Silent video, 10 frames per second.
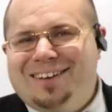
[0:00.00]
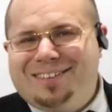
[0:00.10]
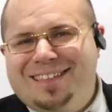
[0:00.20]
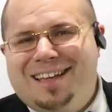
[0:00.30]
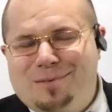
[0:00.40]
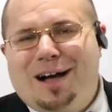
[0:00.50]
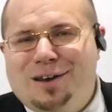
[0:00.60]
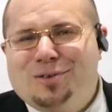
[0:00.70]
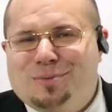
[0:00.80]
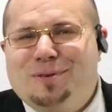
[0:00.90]
thing
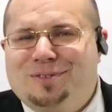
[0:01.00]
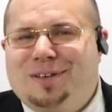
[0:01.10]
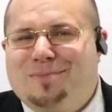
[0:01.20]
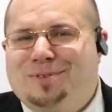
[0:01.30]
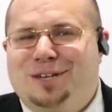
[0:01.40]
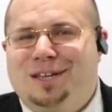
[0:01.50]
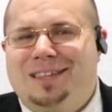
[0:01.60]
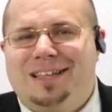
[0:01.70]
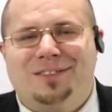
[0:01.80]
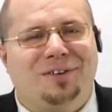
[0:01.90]
under the presumption
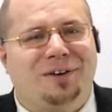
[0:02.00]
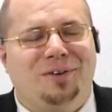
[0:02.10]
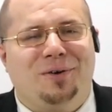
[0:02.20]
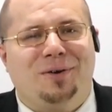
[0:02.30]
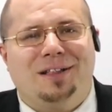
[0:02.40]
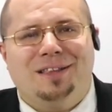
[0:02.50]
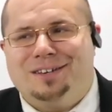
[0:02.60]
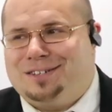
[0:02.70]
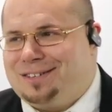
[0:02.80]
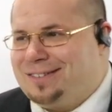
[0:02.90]
that there are no
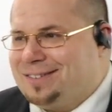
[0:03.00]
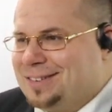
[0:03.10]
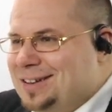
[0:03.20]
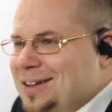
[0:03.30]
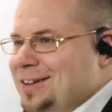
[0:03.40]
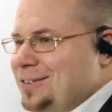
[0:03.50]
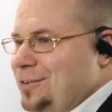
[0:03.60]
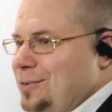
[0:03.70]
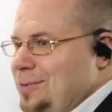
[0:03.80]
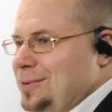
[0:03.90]
collisions.
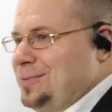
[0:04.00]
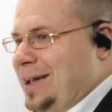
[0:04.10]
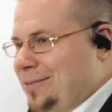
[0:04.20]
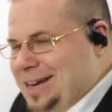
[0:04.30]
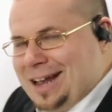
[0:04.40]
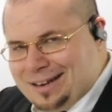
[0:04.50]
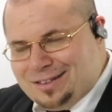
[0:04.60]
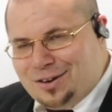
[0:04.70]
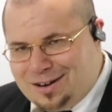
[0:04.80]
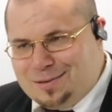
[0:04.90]
So we haven't yet
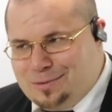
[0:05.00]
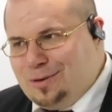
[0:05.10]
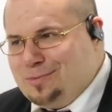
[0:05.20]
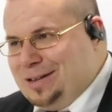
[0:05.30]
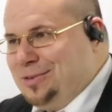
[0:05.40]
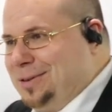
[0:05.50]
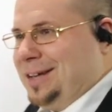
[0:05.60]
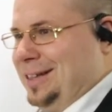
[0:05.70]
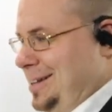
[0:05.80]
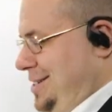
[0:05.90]
talked about what we do with
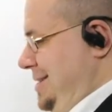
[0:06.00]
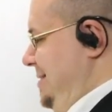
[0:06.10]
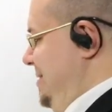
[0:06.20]
collisions,